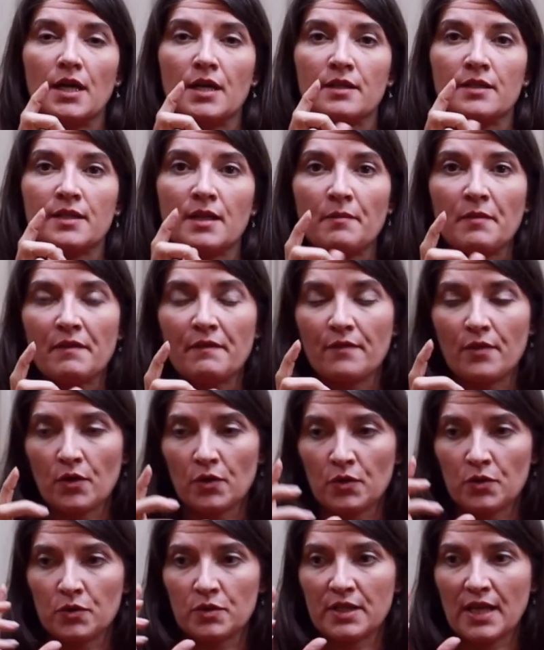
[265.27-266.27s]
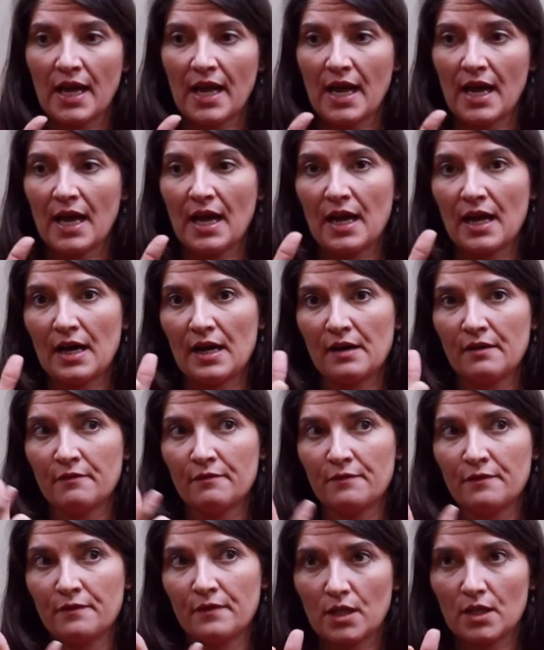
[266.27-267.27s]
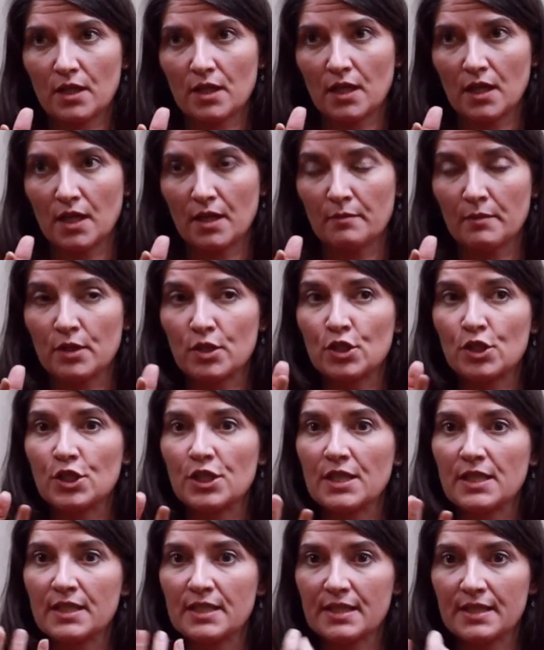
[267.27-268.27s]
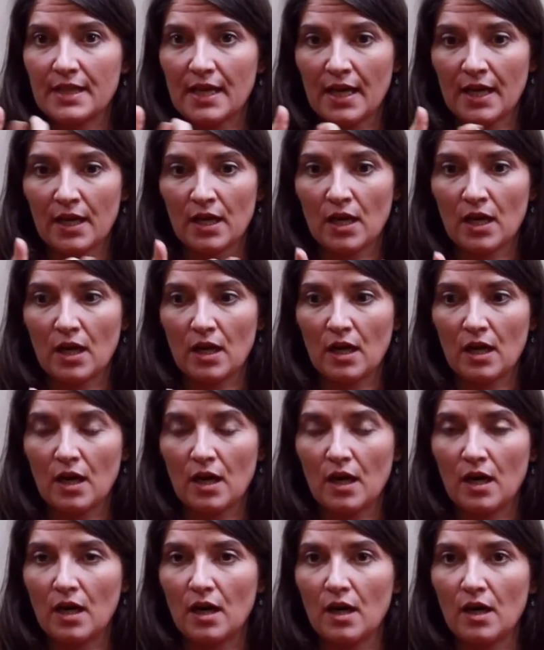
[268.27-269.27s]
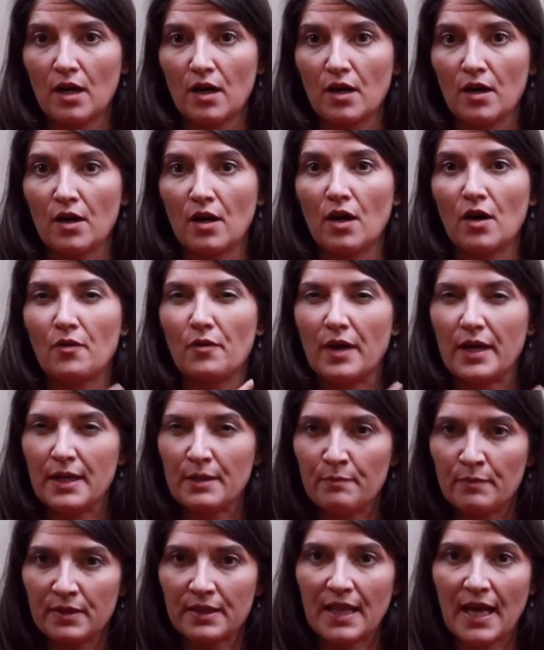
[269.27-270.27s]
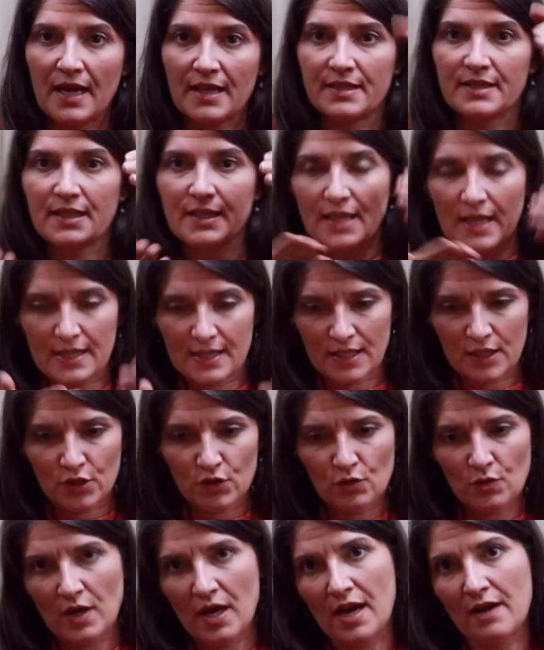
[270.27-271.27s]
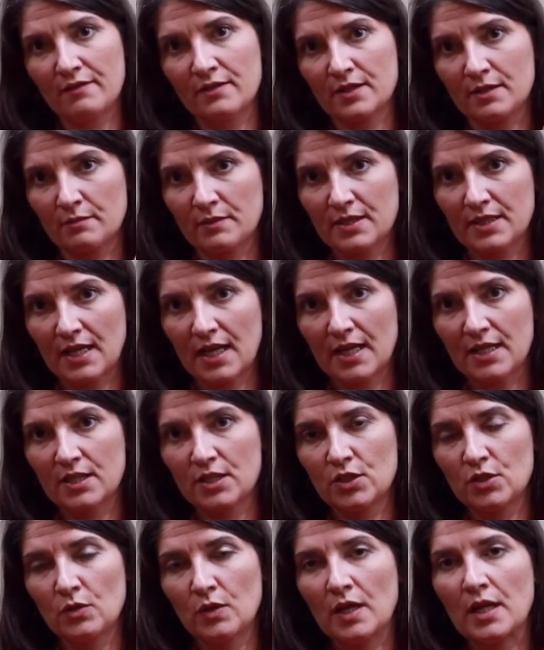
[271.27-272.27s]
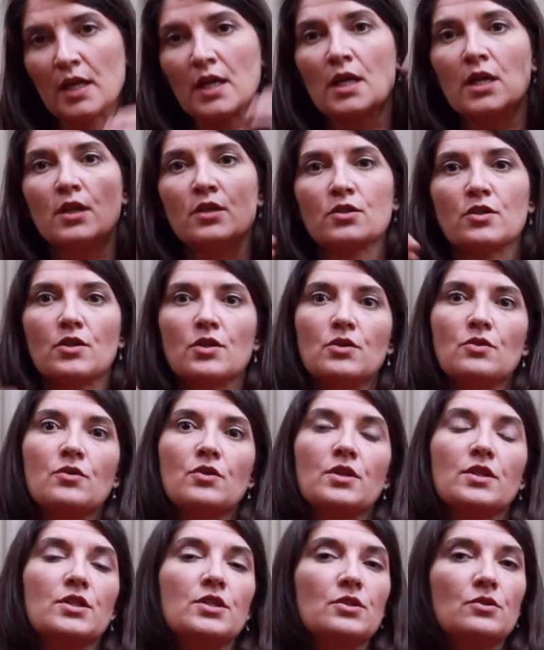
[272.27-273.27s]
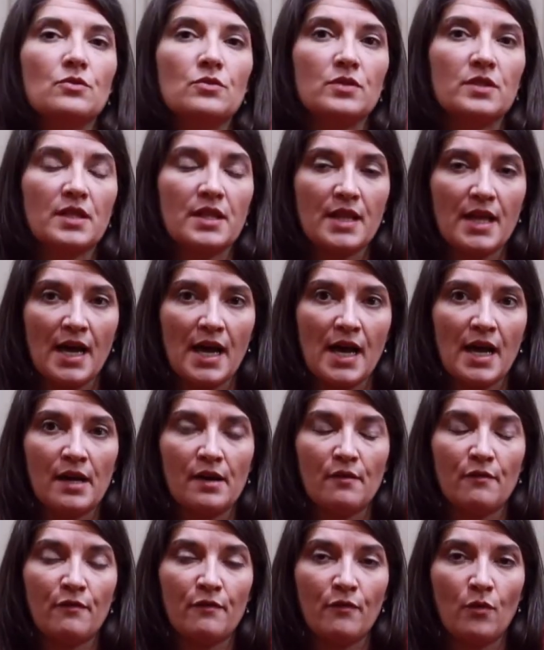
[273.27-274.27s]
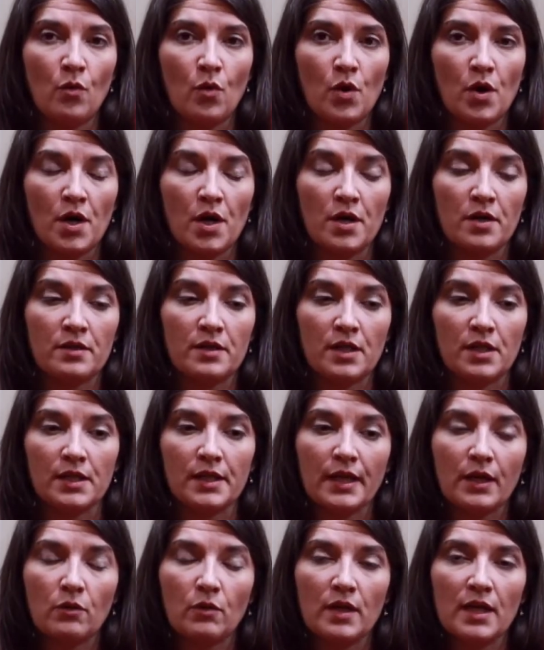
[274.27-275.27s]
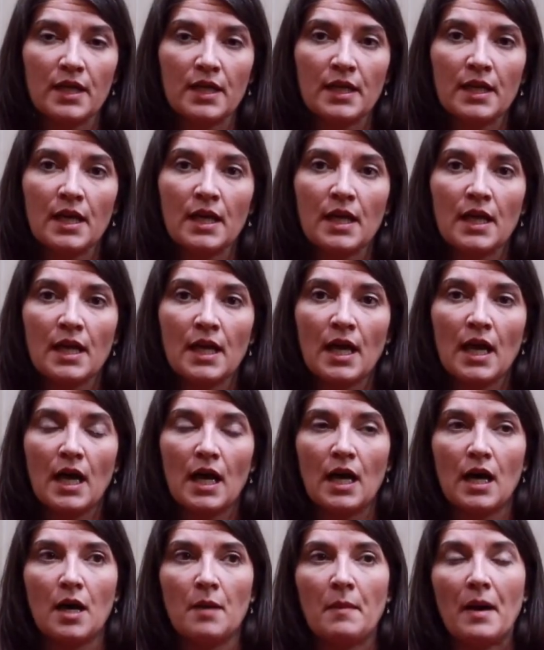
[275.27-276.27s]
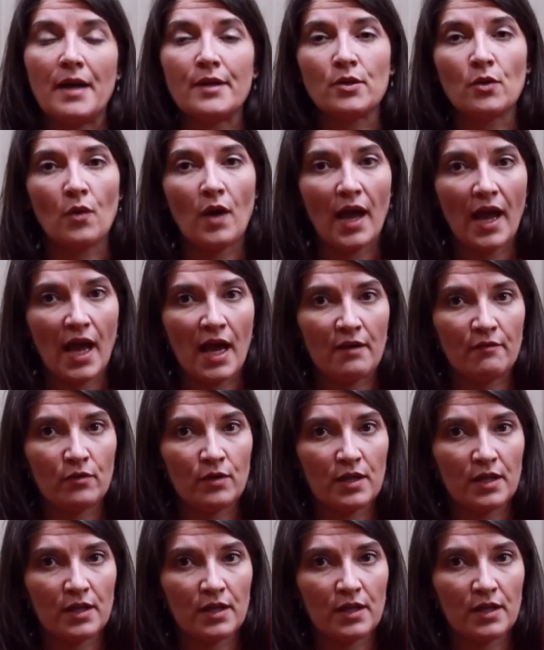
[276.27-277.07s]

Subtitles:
some of those have sheets that are already plastic and they do have some sides to it. So you could use that for the liquid. I don't have one